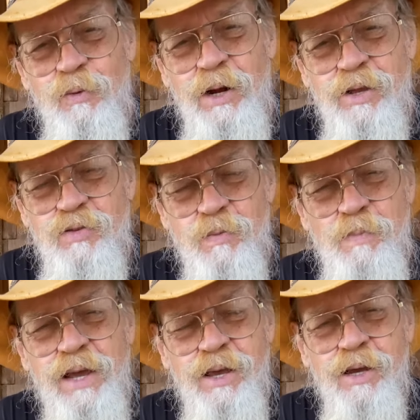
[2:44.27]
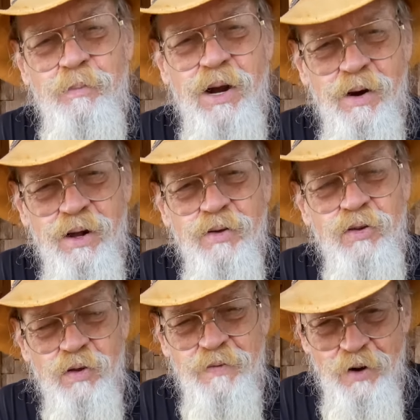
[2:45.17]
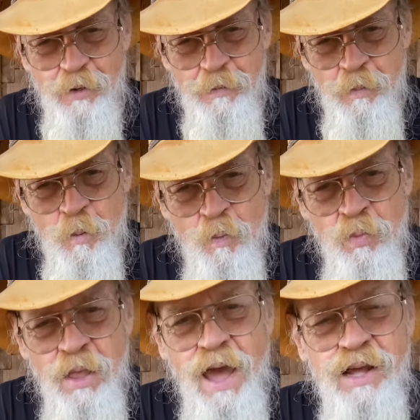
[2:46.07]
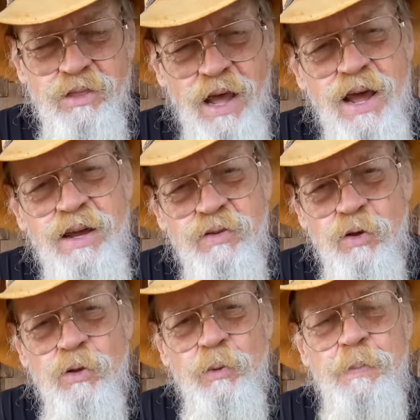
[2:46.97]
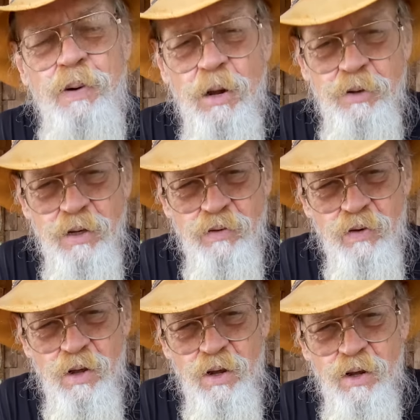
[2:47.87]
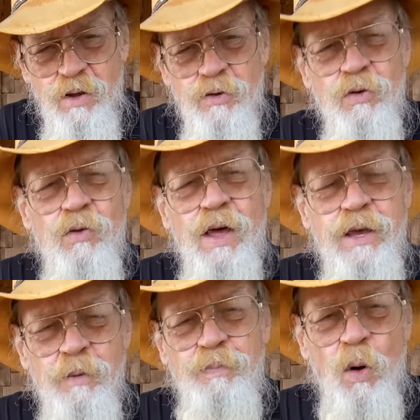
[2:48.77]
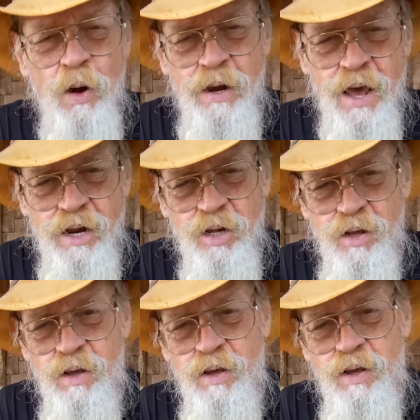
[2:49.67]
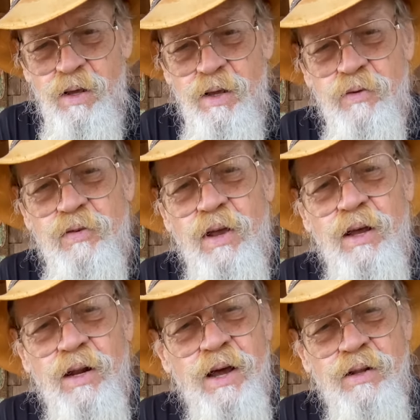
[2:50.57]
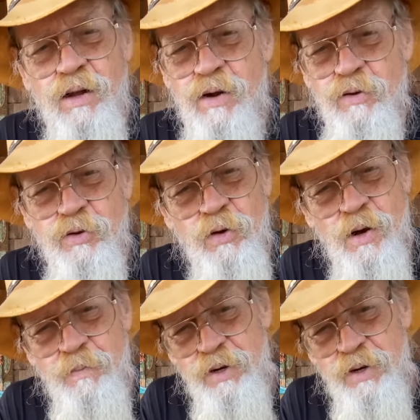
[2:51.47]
really making America suffer at the hands of the Republicans so they can point at it and say, elect Donald Trump